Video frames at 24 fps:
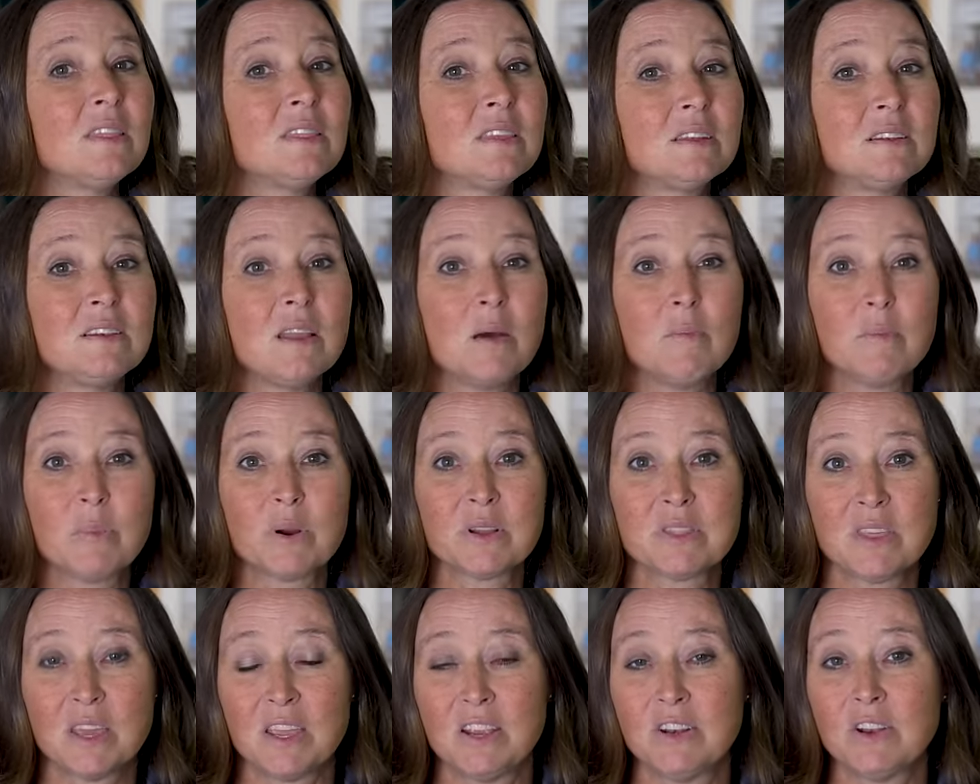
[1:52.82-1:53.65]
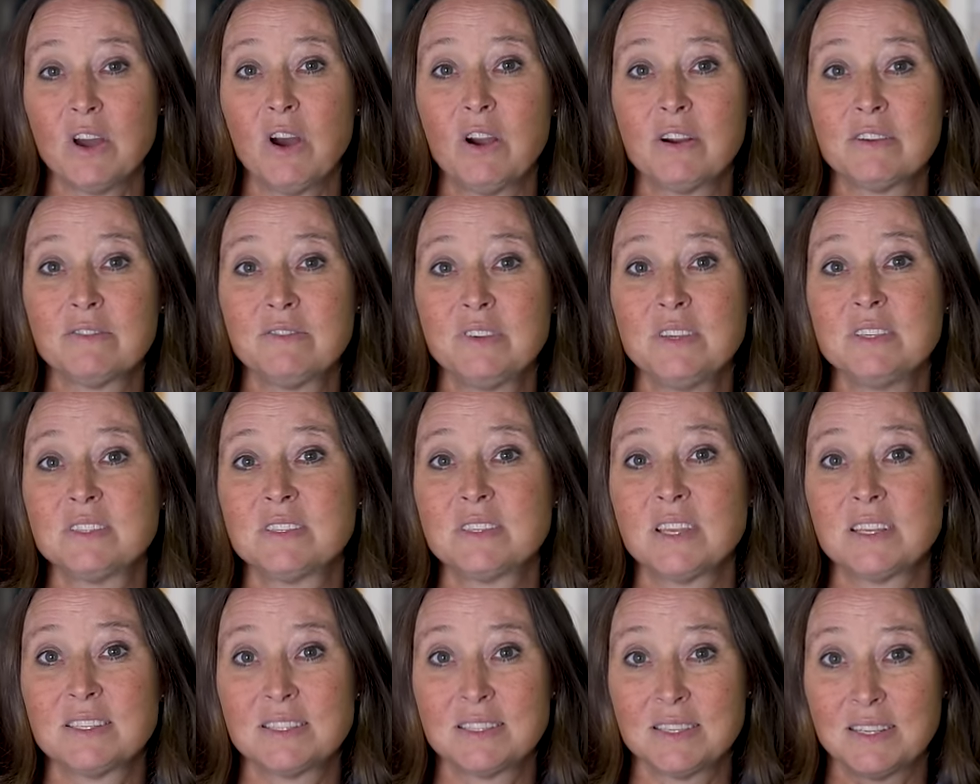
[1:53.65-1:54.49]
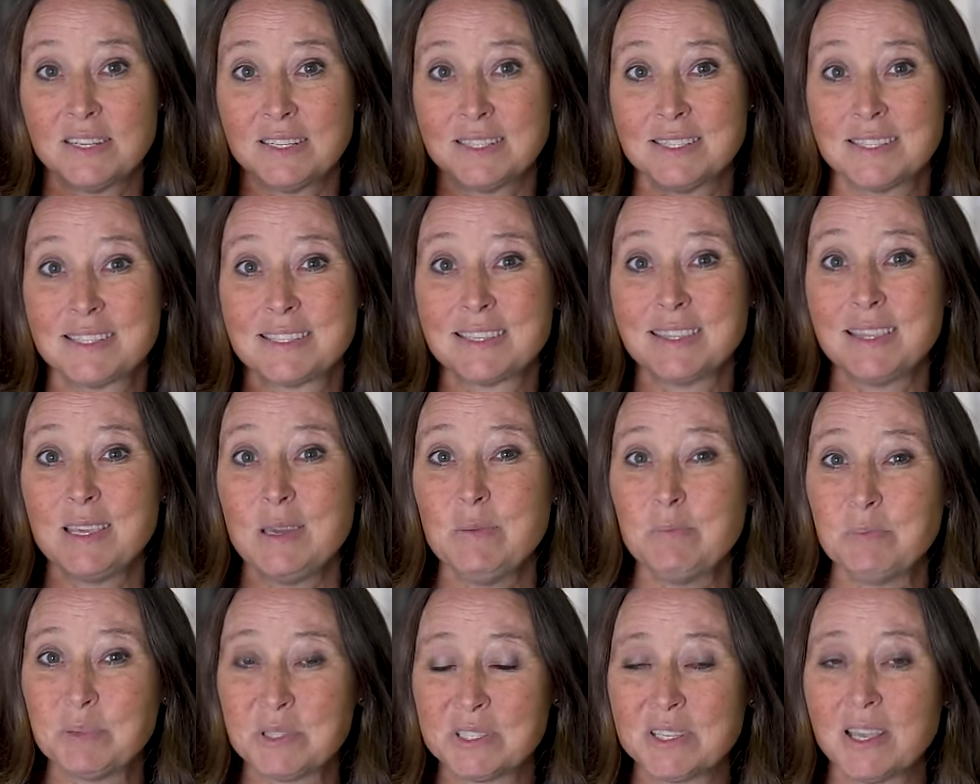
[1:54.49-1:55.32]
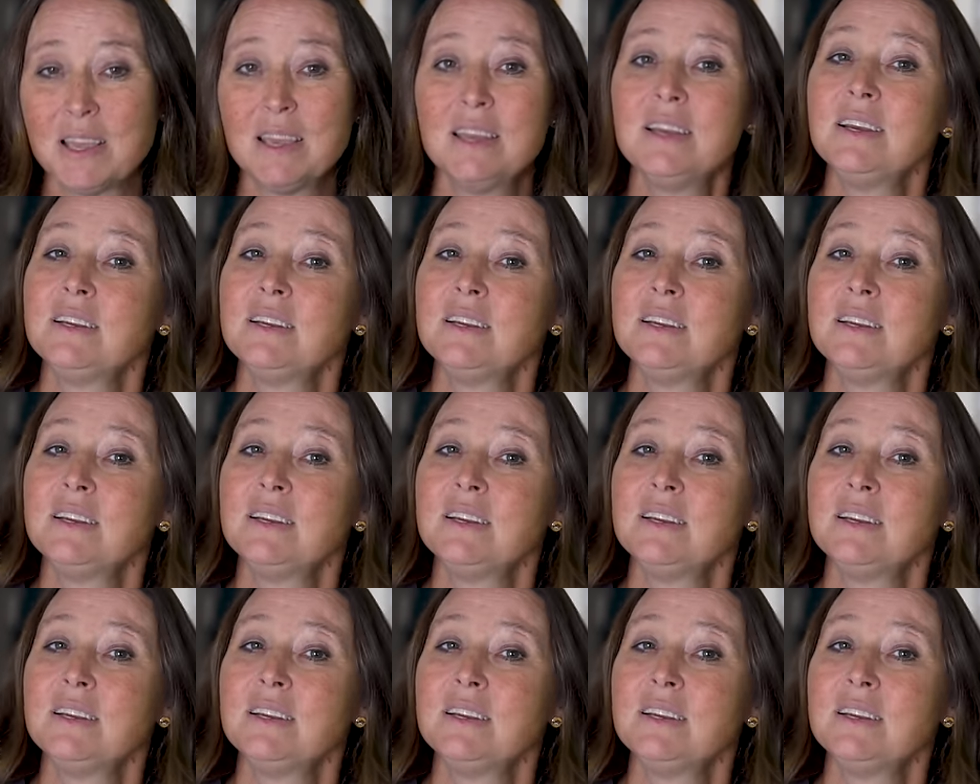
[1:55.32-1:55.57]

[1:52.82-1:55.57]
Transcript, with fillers: the number that an RV says that it sleeps